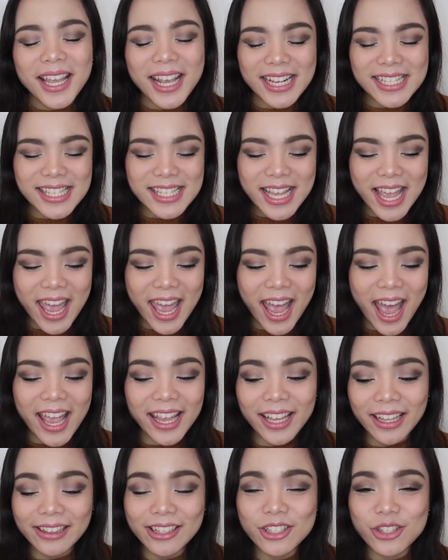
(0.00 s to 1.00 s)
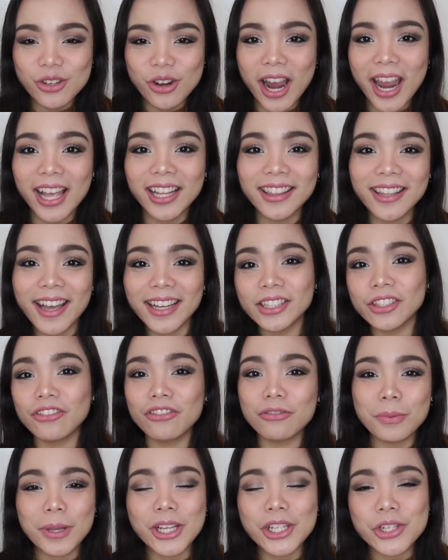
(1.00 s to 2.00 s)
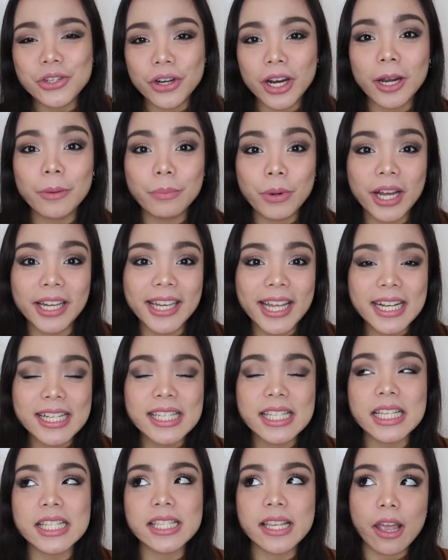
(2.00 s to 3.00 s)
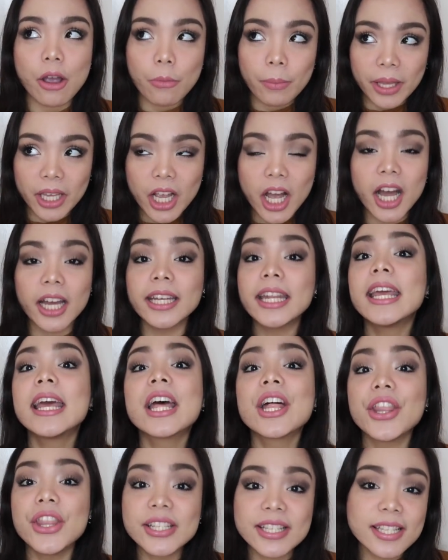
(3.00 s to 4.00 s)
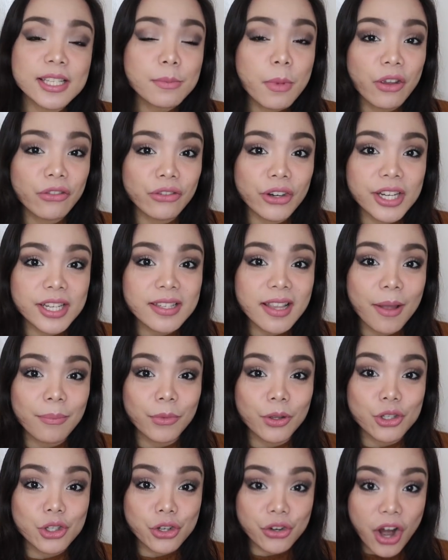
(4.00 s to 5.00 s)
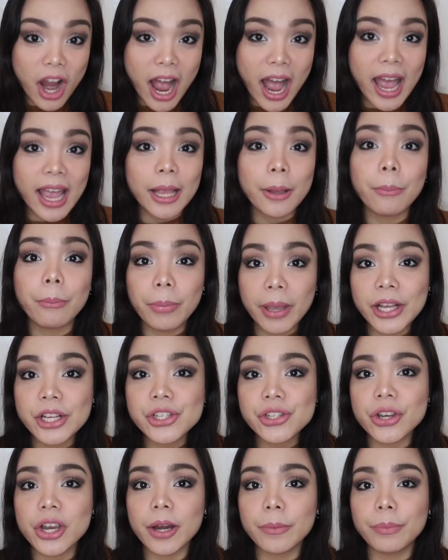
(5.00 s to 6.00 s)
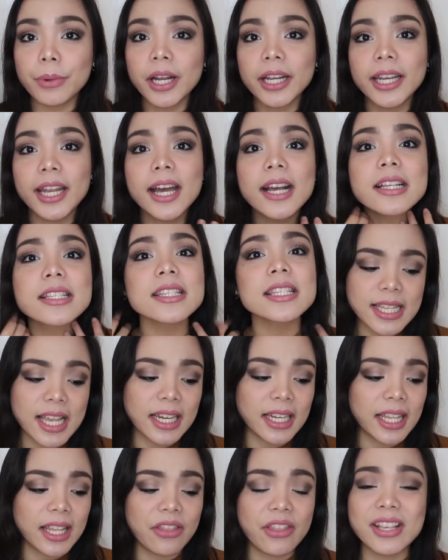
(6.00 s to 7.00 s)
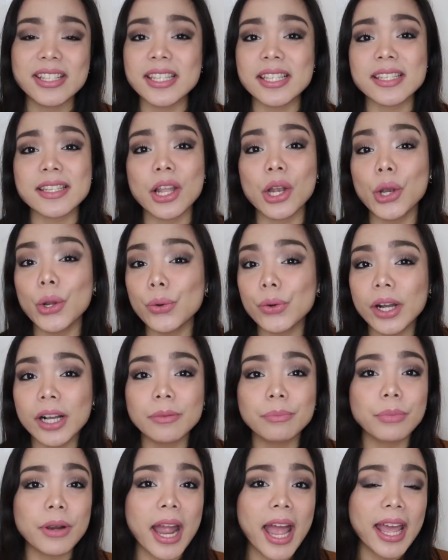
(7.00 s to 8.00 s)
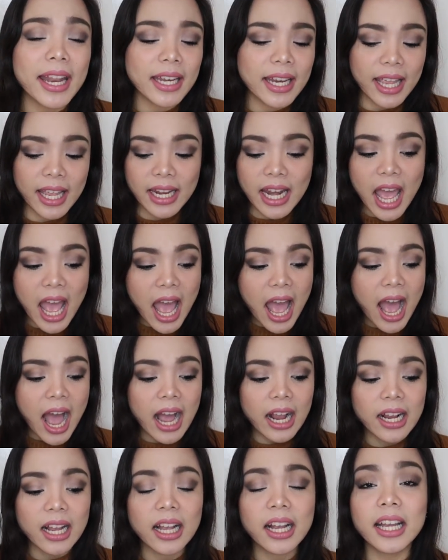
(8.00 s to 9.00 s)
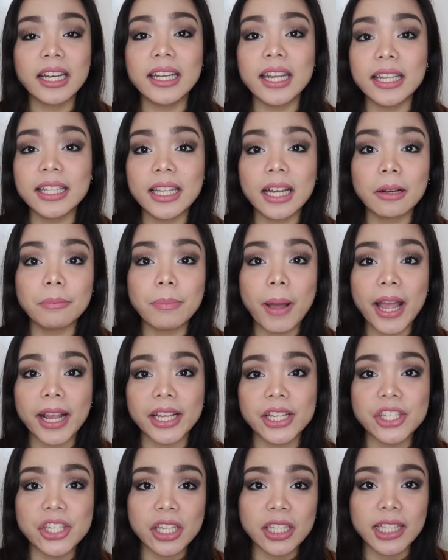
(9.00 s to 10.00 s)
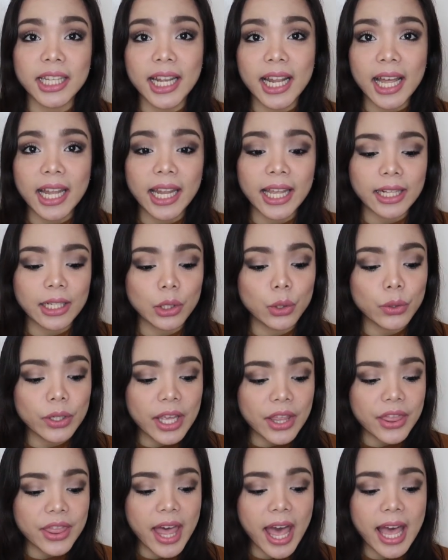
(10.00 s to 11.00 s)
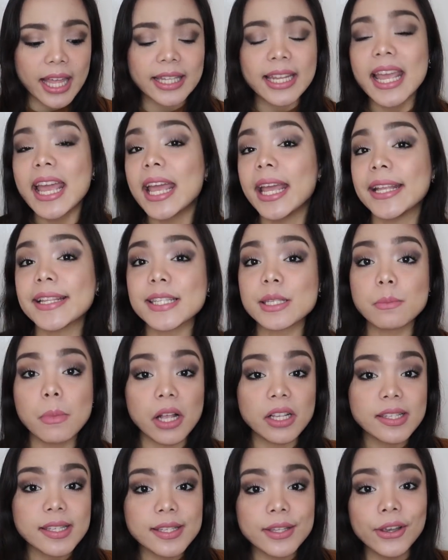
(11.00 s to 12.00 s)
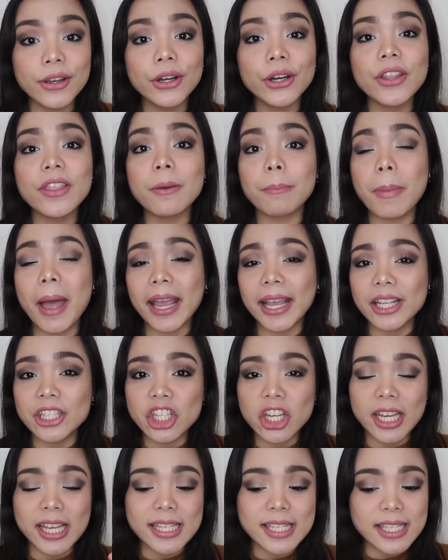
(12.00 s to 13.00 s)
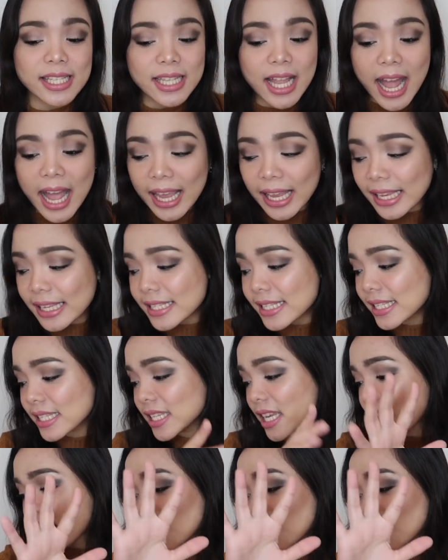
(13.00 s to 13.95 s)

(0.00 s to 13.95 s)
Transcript: Kasi I get to try a lot of Pink Sugar products. Kasi, oh my god, this is my first time to try Pink Sugar products. And this is a local brand, and ang gaganda ng packaging nila. Like, look at that. It smells good, the packaging is nice.